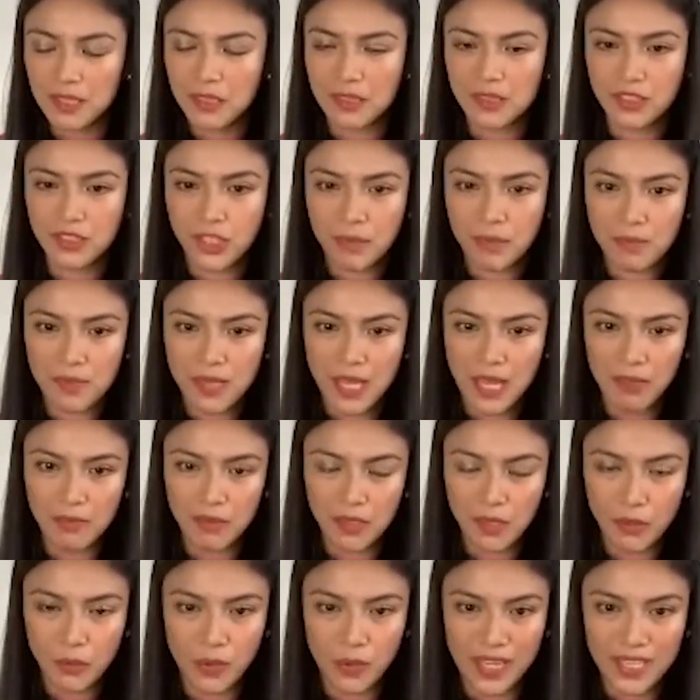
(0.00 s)
trim
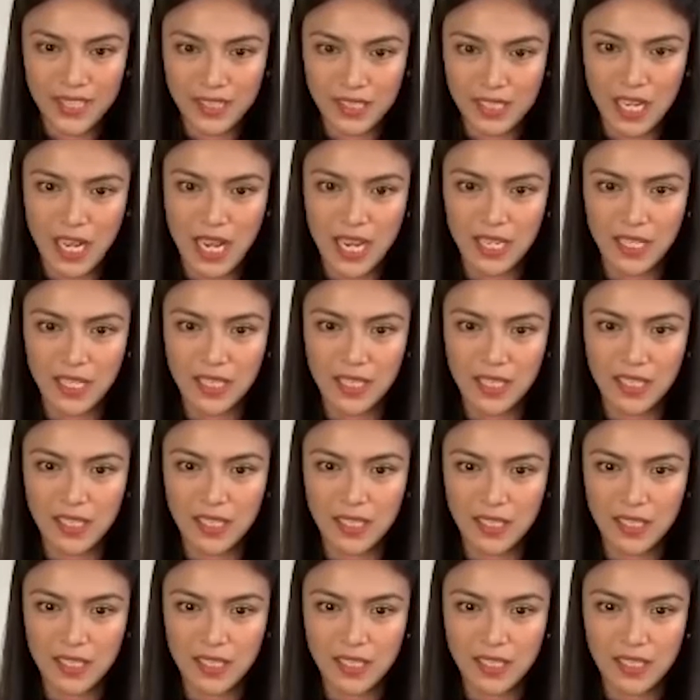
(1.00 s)
down the waistline
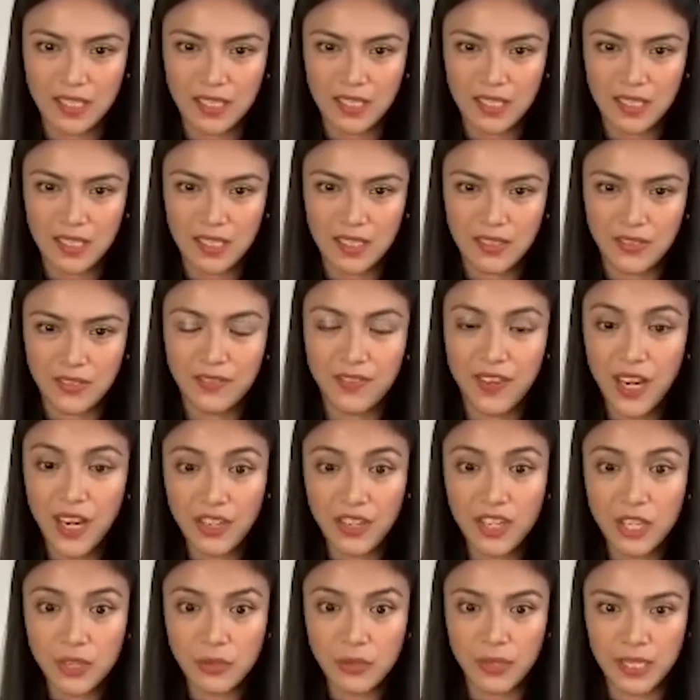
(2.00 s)

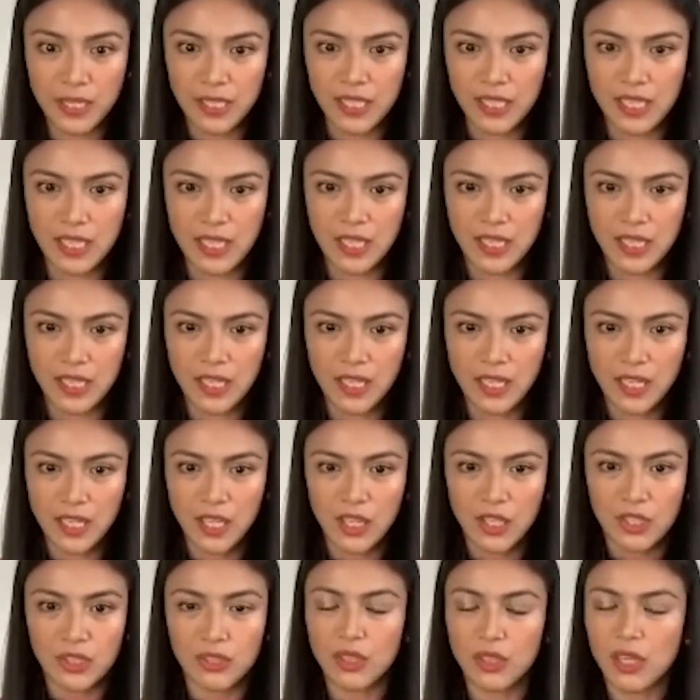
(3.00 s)
very quickly.
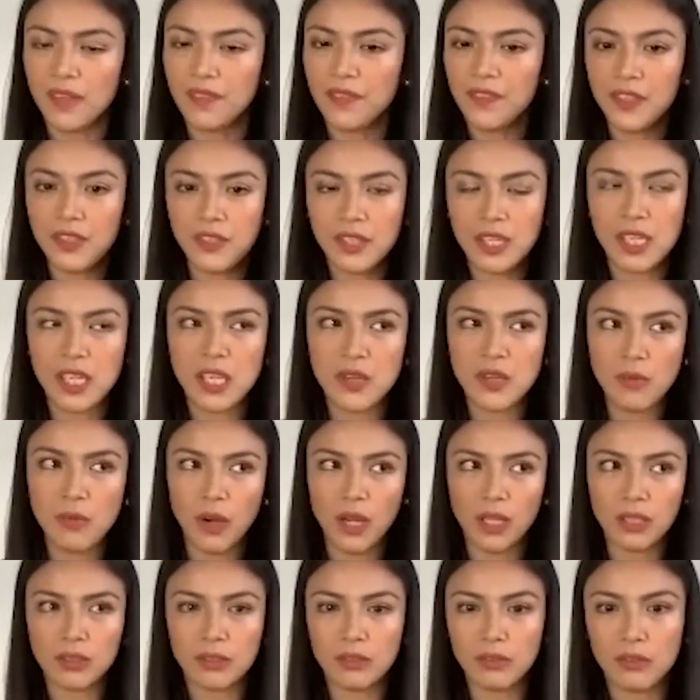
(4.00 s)
So if you really
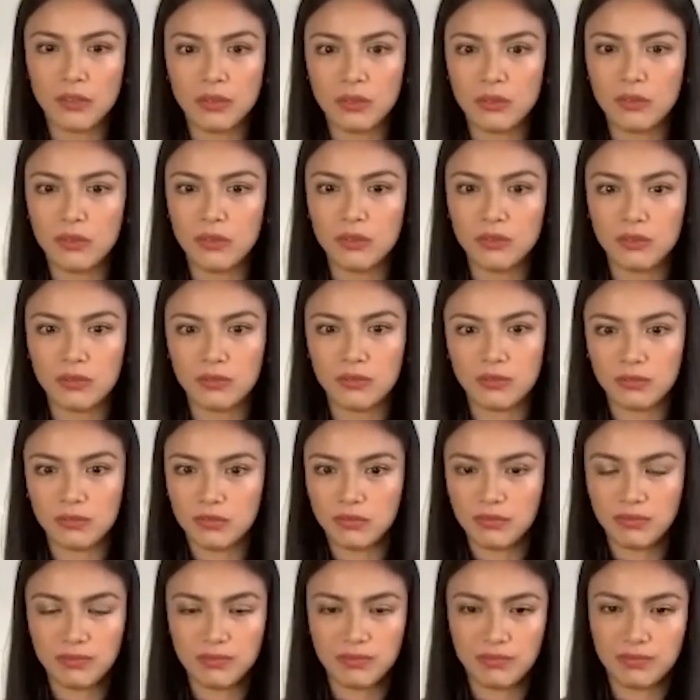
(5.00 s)
want to do
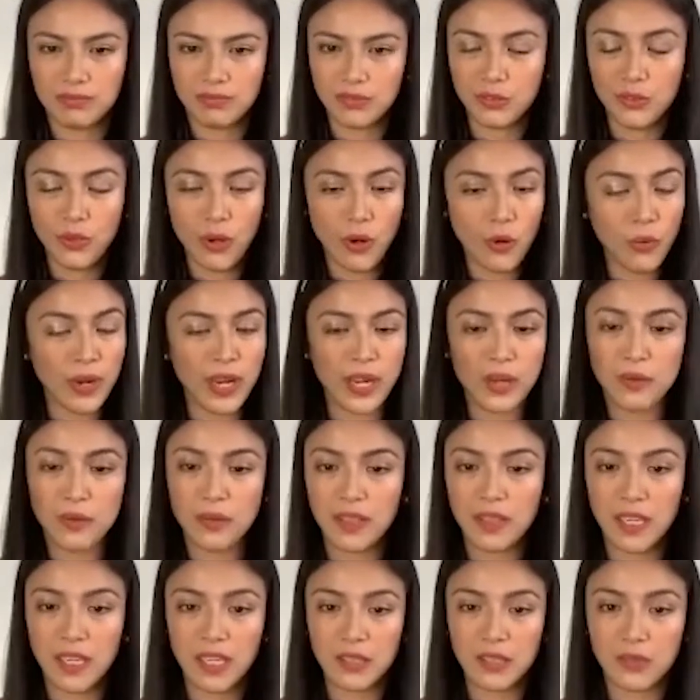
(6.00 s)
away
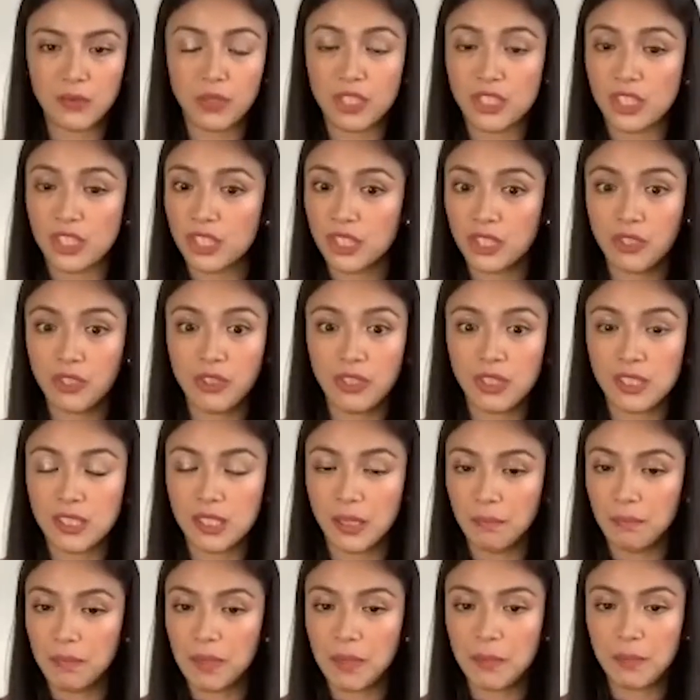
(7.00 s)
with it, which is good,
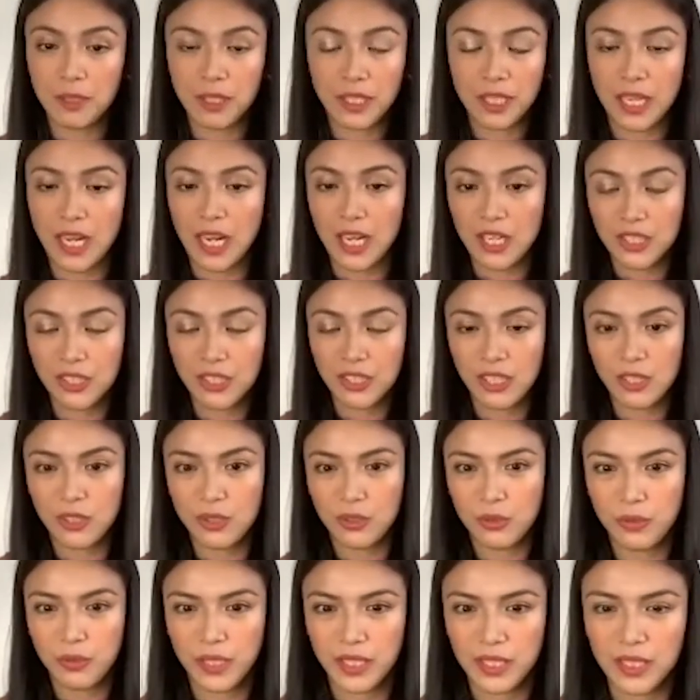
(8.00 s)
some people can actually
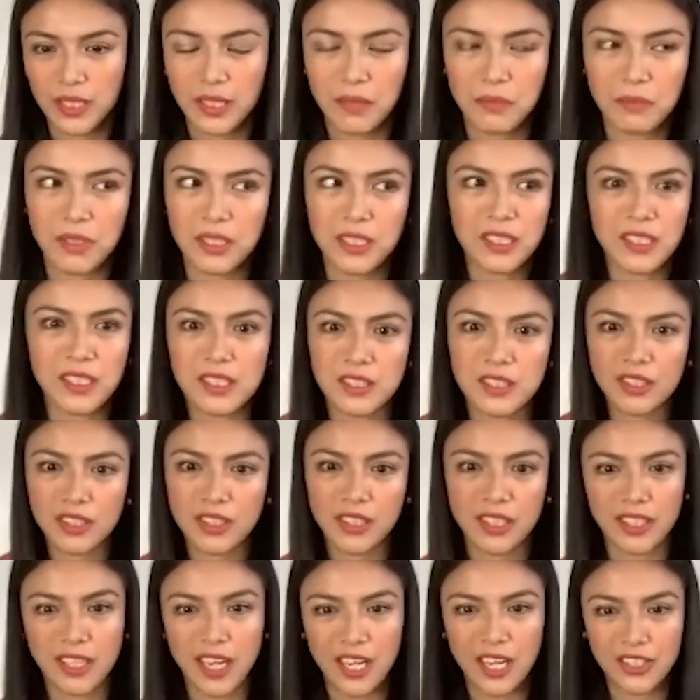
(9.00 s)
do it. Like my sister
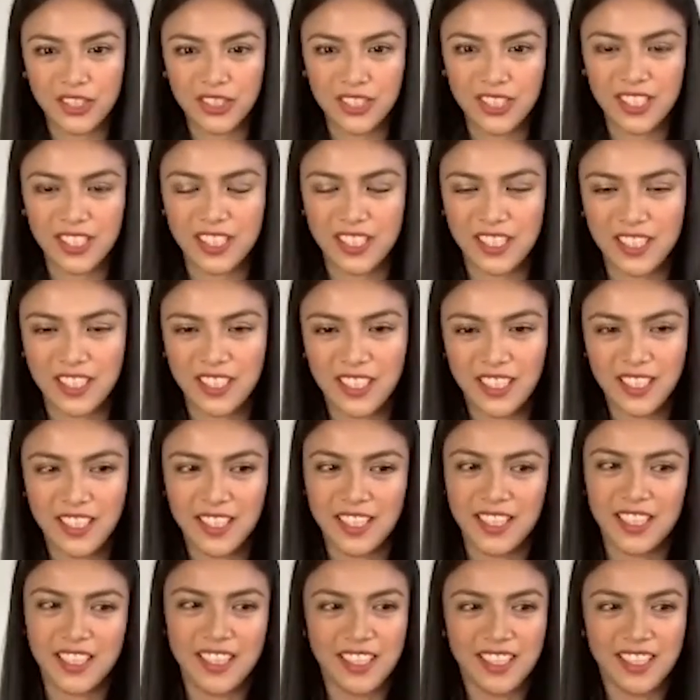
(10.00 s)
can actually
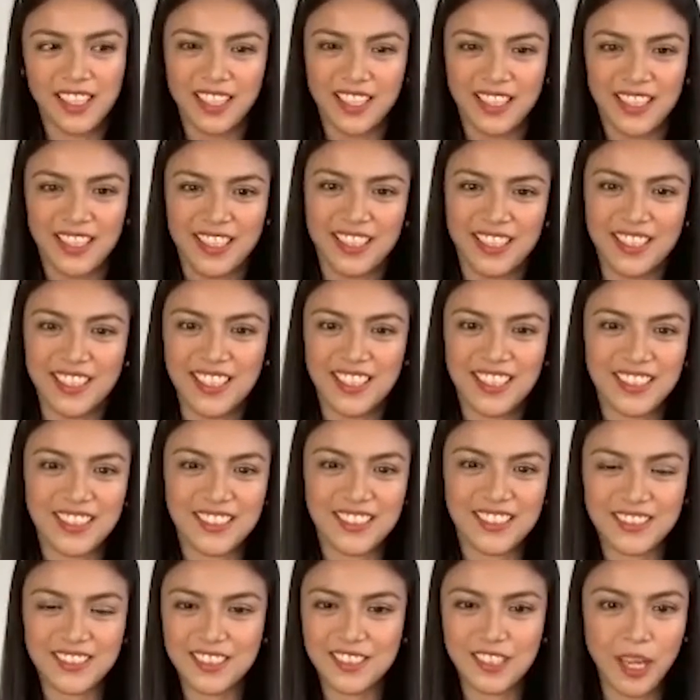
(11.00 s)

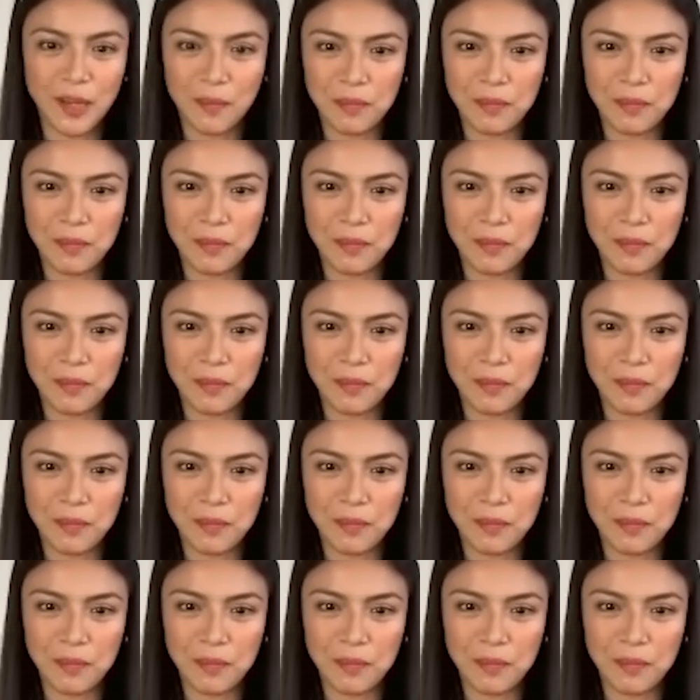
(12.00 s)
stop